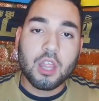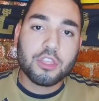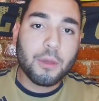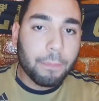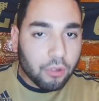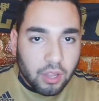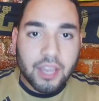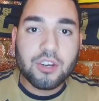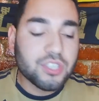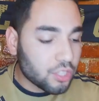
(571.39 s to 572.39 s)
The
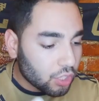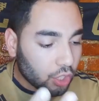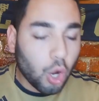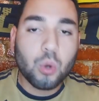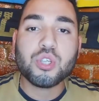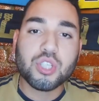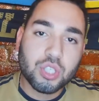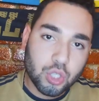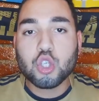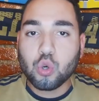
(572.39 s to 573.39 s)
players and the coaches
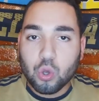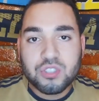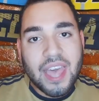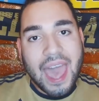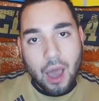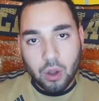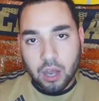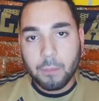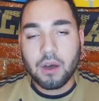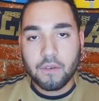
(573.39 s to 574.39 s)
controls the
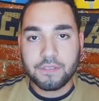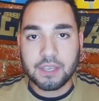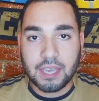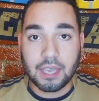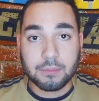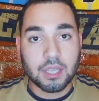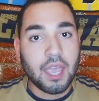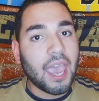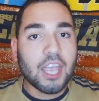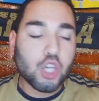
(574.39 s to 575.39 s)
outcome of the games.
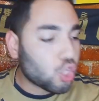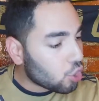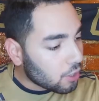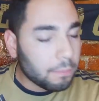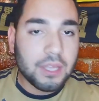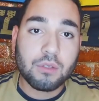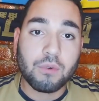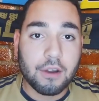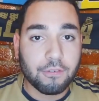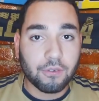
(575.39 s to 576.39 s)
It shouldn't be the
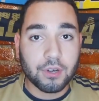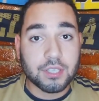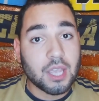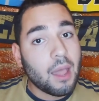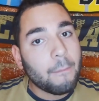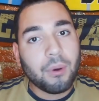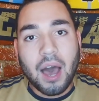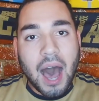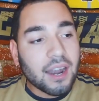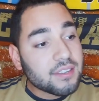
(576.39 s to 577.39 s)
referees.
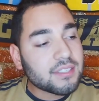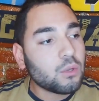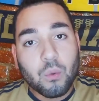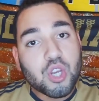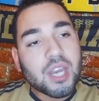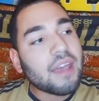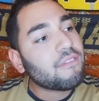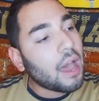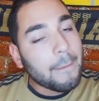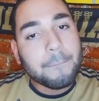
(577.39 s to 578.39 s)
But honestly, we should
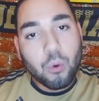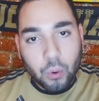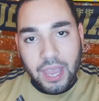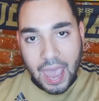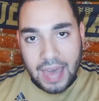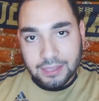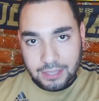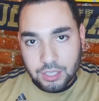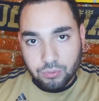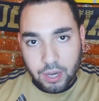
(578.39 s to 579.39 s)
have a point at
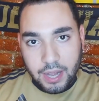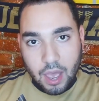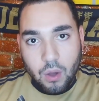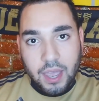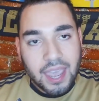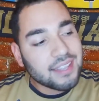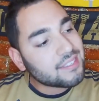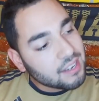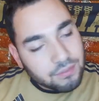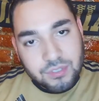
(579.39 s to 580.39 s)
least right now
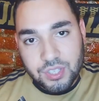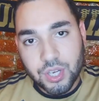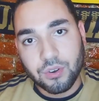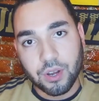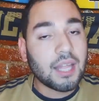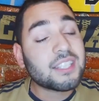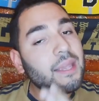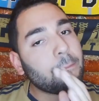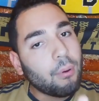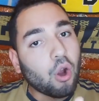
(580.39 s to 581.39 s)
instead of 0. That's
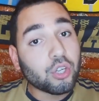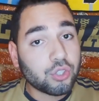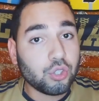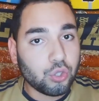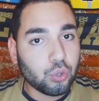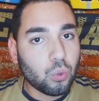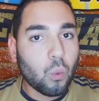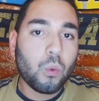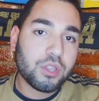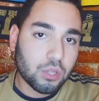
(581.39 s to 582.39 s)
in part to do
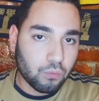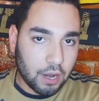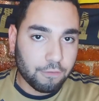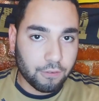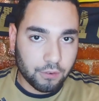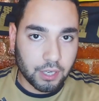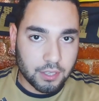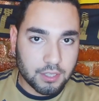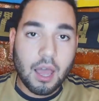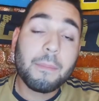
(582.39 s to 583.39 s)
with the
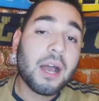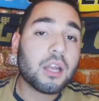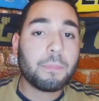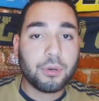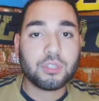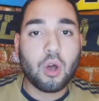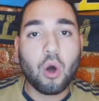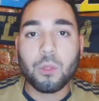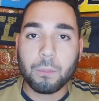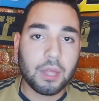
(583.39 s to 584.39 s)
referees. Now, I'm not going to put
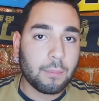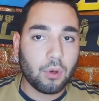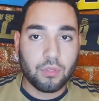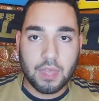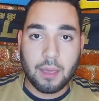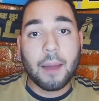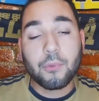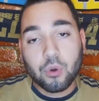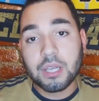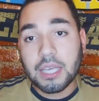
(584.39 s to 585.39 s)
all the blame on them.
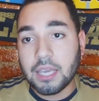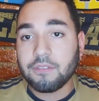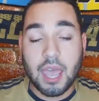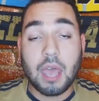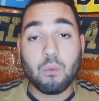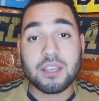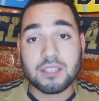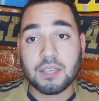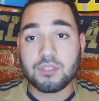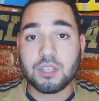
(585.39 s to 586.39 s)
I'm going to give
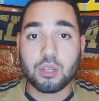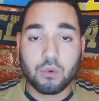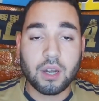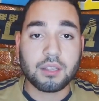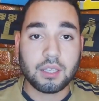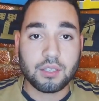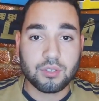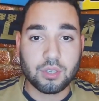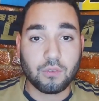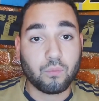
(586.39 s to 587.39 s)
NYCFC the credit they
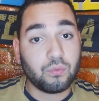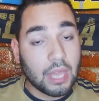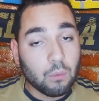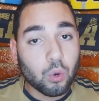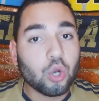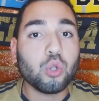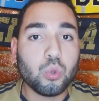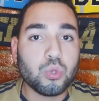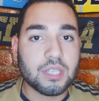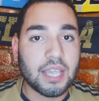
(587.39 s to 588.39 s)
deserve. They were
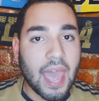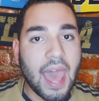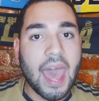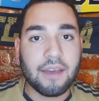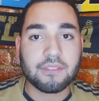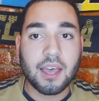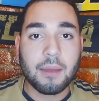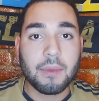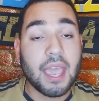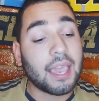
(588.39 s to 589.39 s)
losing at
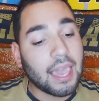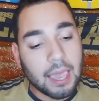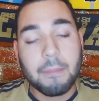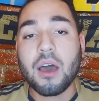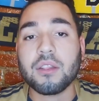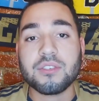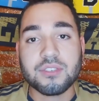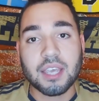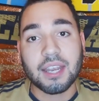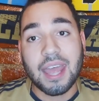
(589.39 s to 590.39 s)
halftime and came out in the
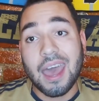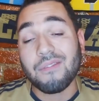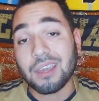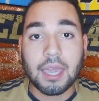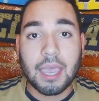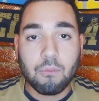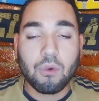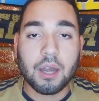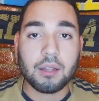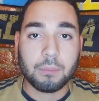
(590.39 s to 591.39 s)
second half and came
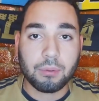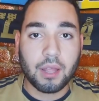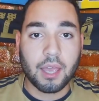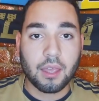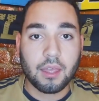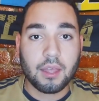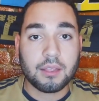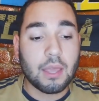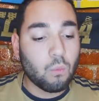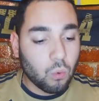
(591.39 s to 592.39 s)
ready to play.
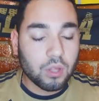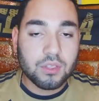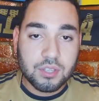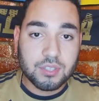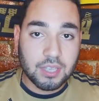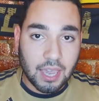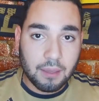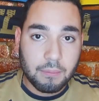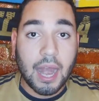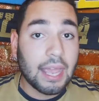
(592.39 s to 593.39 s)
They won this
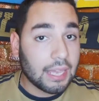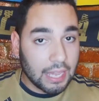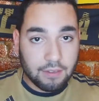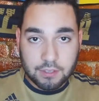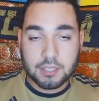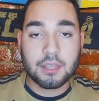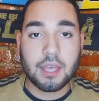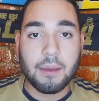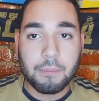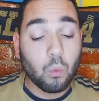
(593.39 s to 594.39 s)
game, and I give it to
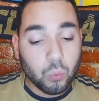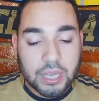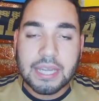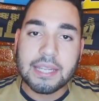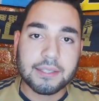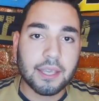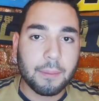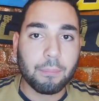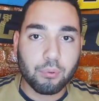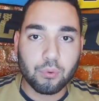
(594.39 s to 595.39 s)
them, and we need to
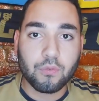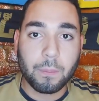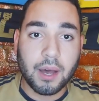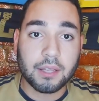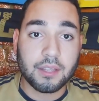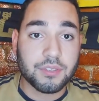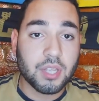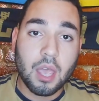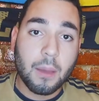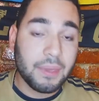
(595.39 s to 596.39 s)
improve upon
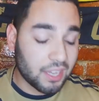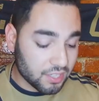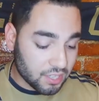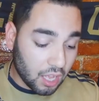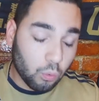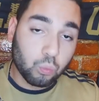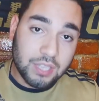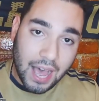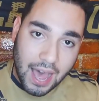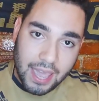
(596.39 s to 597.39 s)
this because a
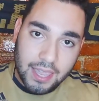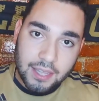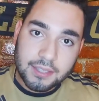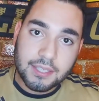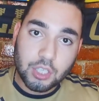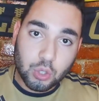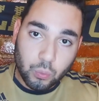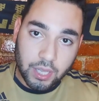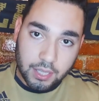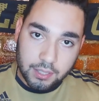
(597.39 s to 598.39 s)
tie to
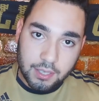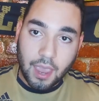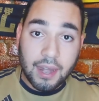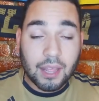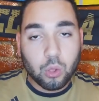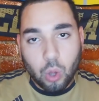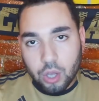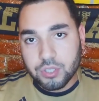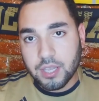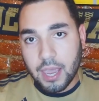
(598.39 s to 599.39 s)
New England and a
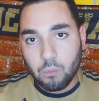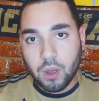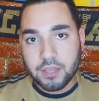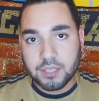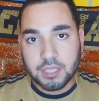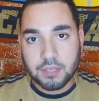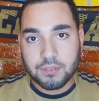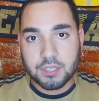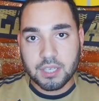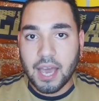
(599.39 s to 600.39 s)
loss to
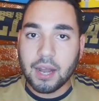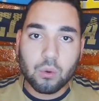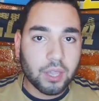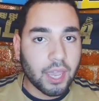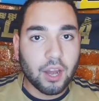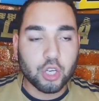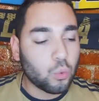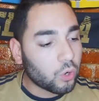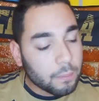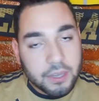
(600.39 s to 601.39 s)
NYCFC, I don't care. You
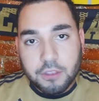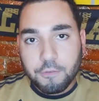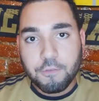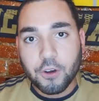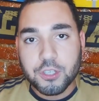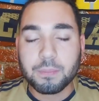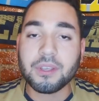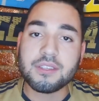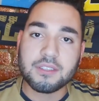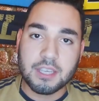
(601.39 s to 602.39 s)
want to be the first
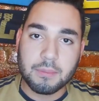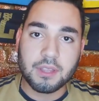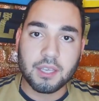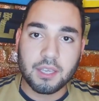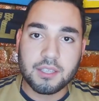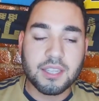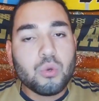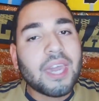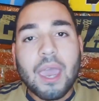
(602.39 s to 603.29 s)
place team in the East? You